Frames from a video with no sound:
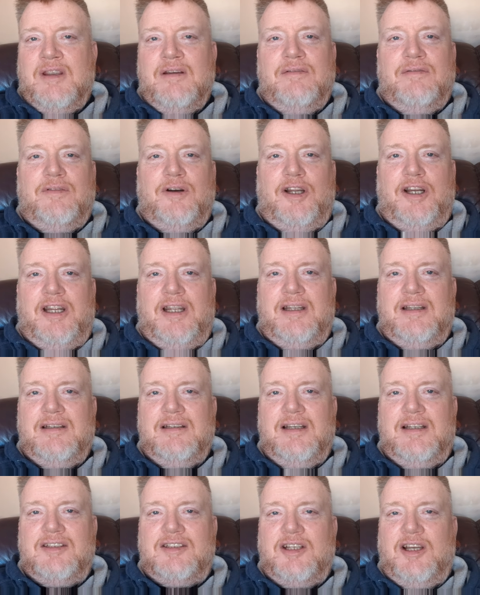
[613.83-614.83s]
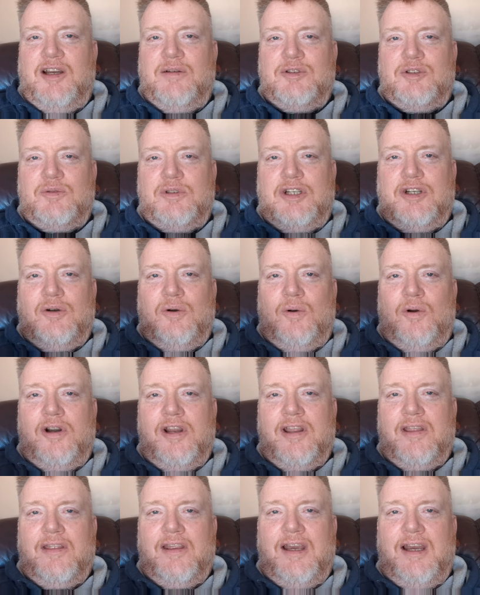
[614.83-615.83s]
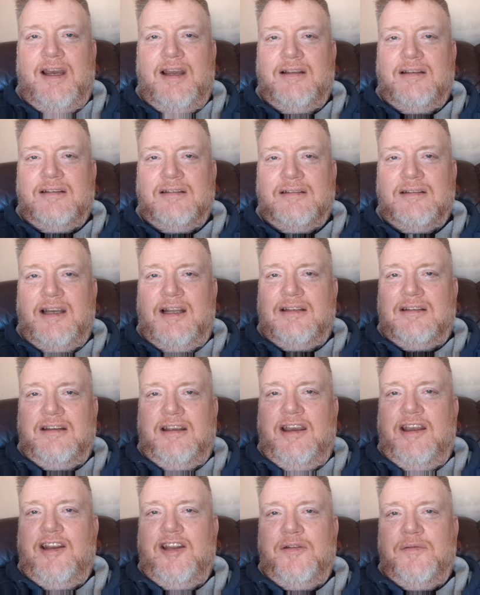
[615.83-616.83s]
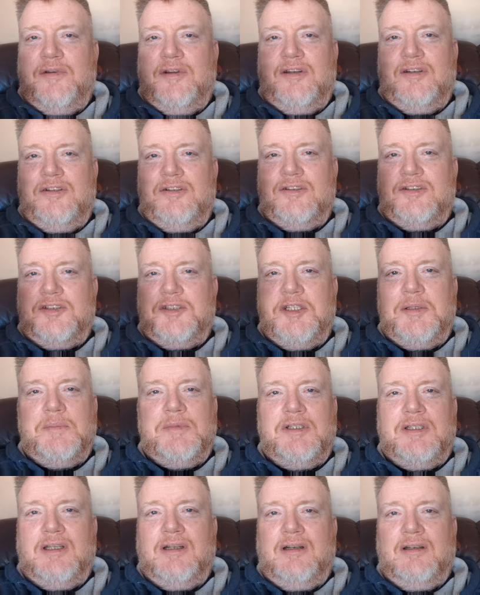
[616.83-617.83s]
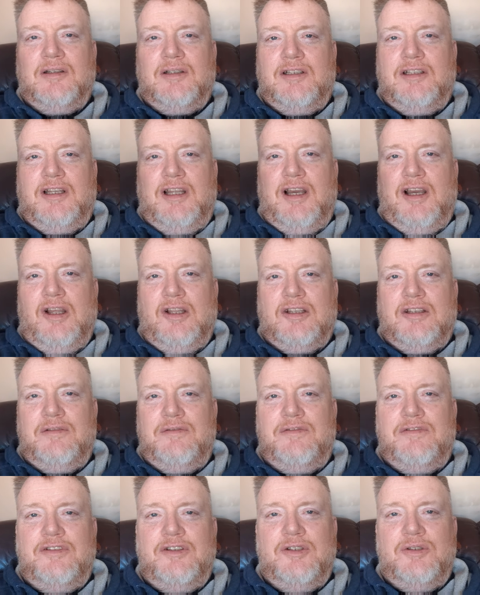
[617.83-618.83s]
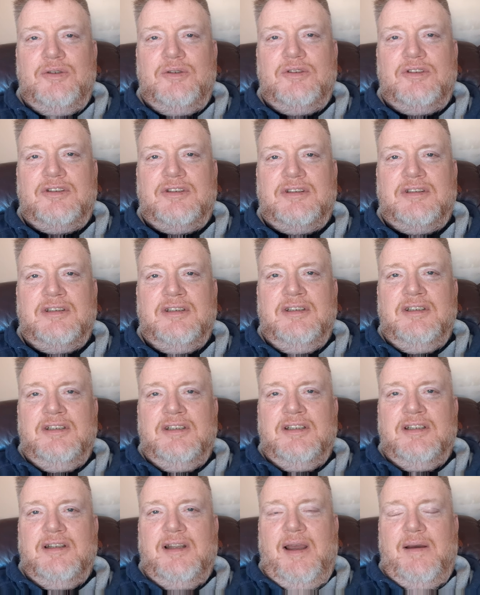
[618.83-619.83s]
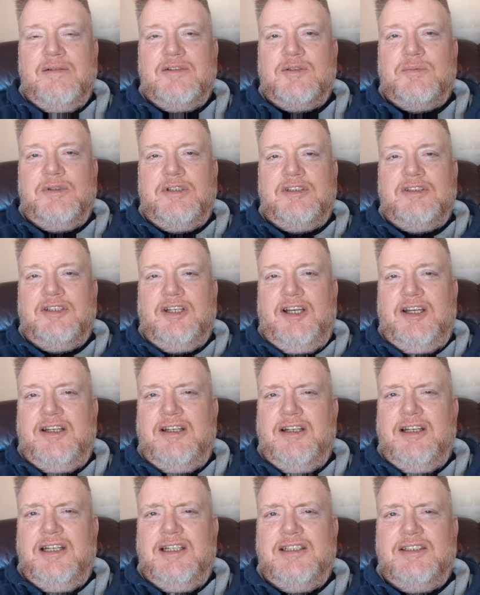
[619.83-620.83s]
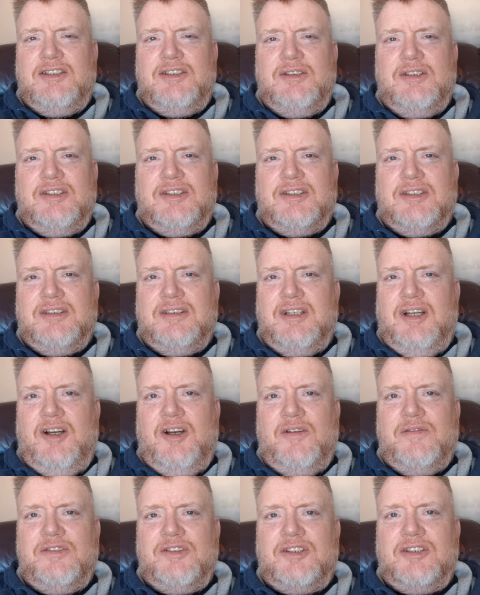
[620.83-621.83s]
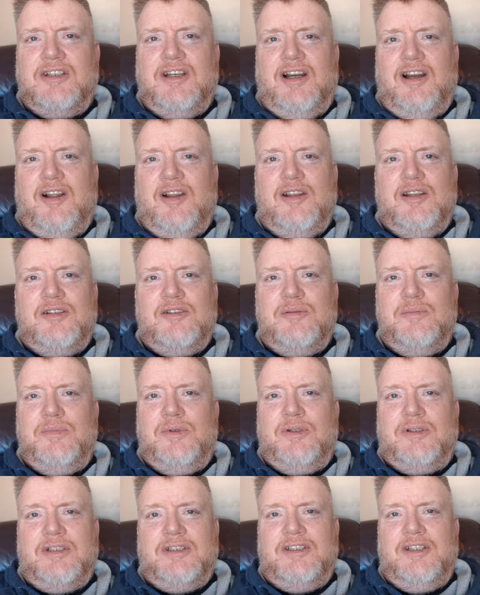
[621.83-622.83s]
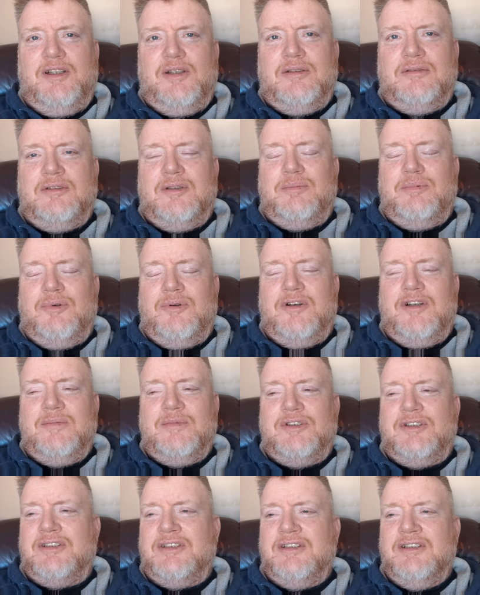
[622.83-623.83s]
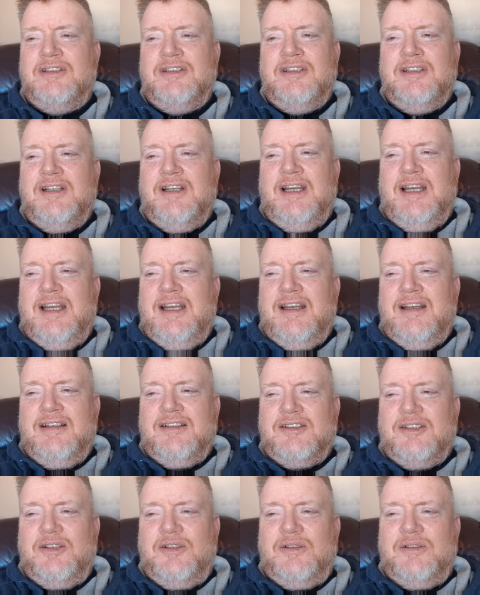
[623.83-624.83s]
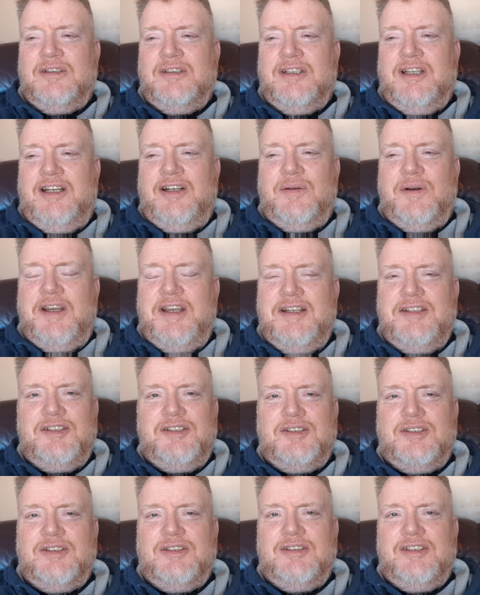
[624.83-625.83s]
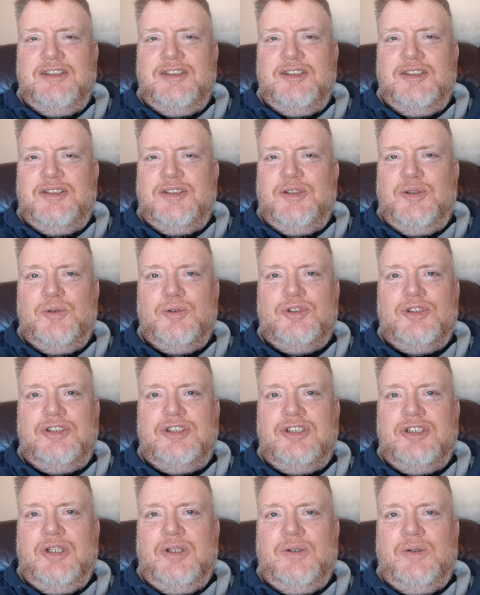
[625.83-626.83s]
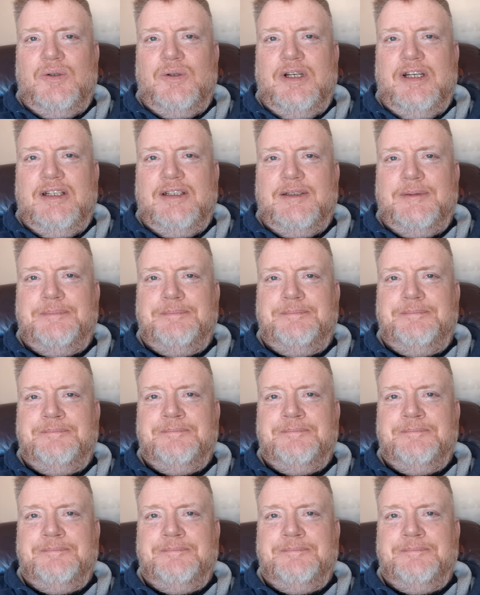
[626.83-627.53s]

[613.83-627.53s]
funny, as I was recording that, at the end of it, you see me get a little all confused. That was my psychiatrist's office calling to book another appointment. So anyway, it just it just goes to show, uh,